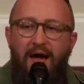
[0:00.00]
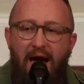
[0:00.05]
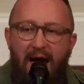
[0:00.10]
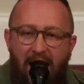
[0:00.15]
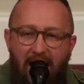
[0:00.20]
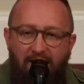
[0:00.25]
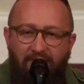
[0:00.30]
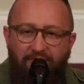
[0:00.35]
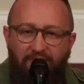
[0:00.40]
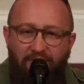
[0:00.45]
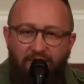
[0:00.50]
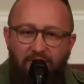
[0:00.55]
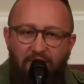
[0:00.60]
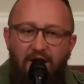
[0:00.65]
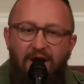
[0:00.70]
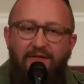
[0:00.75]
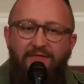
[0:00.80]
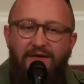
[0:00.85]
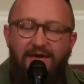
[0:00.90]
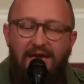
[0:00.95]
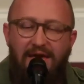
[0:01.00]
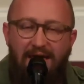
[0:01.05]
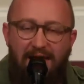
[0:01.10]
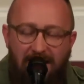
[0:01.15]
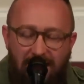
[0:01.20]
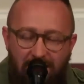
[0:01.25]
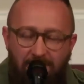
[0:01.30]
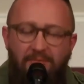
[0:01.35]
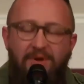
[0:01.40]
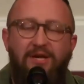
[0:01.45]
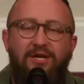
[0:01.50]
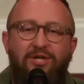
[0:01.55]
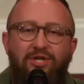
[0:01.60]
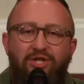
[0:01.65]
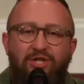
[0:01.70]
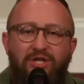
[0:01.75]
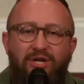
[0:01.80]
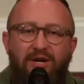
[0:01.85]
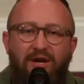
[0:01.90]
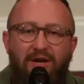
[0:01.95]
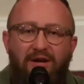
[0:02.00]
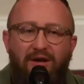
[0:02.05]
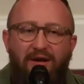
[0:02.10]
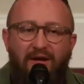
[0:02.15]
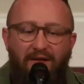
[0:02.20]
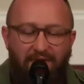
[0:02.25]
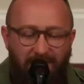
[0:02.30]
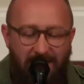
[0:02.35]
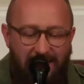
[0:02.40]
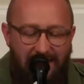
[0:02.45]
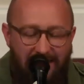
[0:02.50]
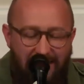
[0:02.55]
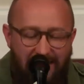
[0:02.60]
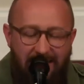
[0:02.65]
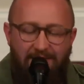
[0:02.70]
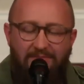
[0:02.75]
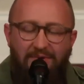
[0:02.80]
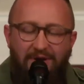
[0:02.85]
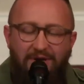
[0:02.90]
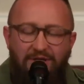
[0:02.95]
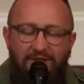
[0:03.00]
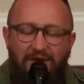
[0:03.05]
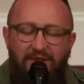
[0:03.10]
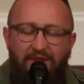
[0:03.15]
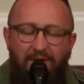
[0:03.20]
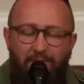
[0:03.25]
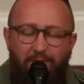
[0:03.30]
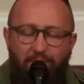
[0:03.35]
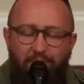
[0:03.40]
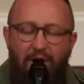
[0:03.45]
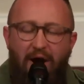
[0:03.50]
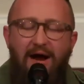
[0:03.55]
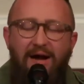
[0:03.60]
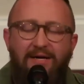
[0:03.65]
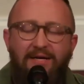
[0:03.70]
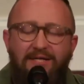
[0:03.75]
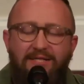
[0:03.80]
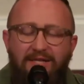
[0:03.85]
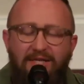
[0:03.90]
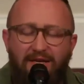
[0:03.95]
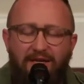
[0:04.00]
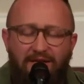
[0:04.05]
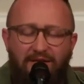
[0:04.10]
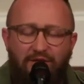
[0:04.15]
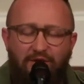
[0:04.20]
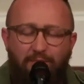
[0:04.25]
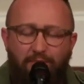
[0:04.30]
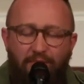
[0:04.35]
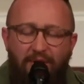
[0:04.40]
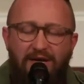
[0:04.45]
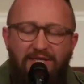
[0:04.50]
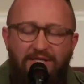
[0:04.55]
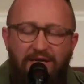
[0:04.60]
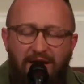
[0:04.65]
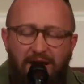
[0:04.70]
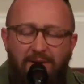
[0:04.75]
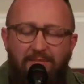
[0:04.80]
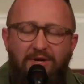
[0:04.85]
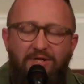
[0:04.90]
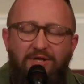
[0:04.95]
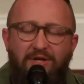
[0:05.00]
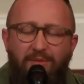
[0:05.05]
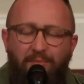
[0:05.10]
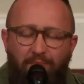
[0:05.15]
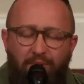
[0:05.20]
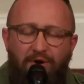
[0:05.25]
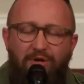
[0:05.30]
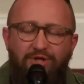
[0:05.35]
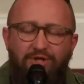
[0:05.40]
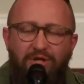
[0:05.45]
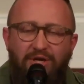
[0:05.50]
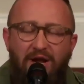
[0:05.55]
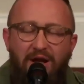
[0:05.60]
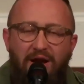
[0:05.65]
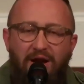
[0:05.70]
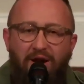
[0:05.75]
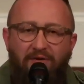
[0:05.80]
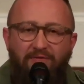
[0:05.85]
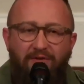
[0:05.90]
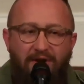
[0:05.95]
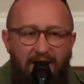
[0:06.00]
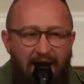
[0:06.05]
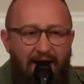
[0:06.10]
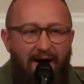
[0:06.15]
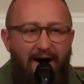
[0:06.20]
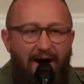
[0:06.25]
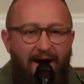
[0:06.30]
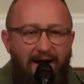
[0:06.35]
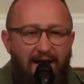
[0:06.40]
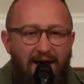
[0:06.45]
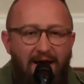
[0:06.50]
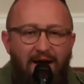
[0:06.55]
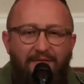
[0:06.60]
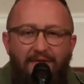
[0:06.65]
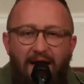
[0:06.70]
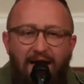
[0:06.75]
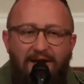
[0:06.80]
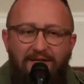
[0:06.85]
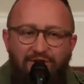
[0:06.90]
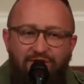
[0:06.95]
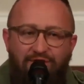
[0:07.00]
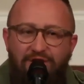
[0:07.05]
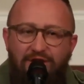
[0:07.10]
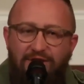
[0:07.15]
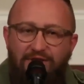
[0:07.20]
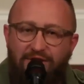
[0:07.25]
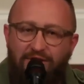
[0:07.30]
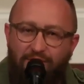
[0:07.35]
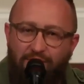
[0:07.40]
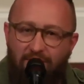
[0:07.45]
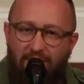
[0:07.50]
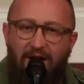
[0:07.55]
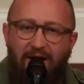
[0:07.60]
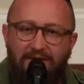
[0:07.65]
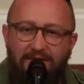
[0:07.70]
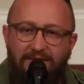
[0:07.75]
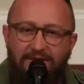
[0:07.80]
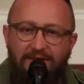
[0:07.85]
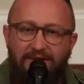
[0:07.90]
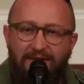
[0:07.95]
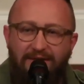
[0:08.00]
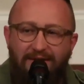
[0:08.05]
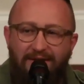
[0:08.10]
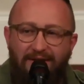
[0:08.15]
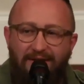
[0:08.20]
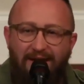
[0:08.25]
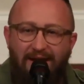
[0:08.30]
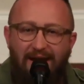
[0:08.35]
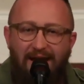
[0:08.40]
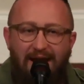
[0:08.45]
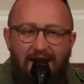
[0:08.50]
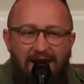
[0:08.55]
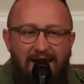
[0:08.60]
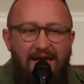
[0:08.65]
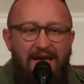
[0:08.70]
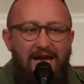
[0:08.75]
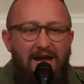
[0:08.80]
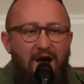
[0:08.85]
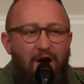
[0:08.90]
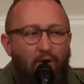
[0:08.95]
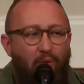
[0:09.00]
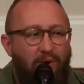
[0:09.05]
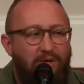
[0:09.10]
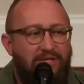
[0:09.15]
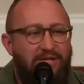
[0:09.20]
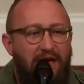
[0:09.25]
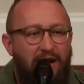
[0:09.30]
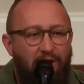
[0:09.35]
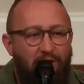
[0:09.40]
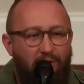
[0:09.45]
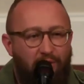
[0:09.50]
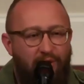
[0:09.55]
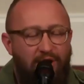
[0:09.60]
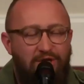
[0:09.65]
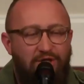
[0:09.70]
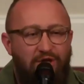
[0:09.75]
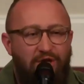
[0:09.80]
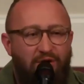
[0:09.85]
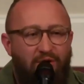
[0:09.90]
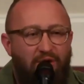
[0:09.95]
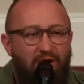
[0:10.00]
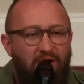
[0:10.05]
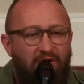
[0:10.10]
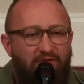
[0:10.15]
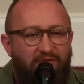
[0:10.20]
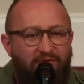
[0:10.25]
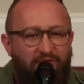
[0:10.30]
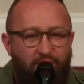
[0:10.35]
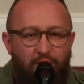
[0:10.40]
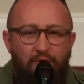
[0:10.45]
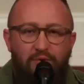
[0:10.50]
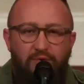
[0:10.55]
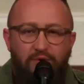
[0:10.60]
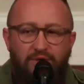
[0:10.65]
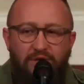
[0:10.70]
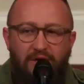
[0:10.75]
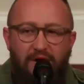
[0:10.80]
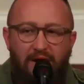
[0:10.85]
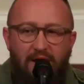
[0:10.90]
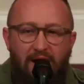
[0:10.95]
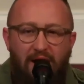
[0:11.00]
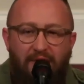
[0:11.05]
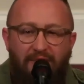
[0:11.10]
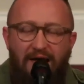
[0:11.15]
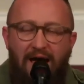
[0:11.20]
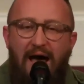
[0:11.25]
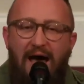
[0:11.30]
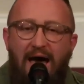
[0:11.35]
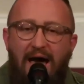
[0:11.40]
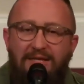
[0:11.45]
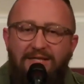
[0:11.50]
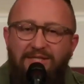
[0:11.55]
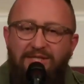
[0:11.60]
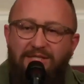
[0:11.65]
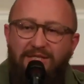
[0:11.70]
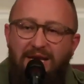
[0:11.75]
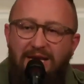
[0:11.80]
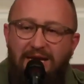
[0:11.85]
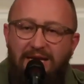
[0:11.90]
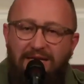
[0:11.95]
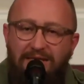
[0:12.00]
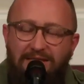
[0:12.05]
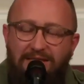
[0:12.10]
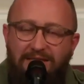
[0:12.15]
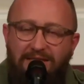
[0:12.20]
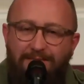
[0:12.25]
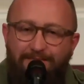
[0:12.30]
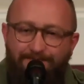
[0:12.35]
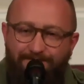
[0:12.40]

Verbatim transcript: after the image, the image and the brightness and an express image of the person of God. That is Jesus Christ. He was that original fruit that had seeds.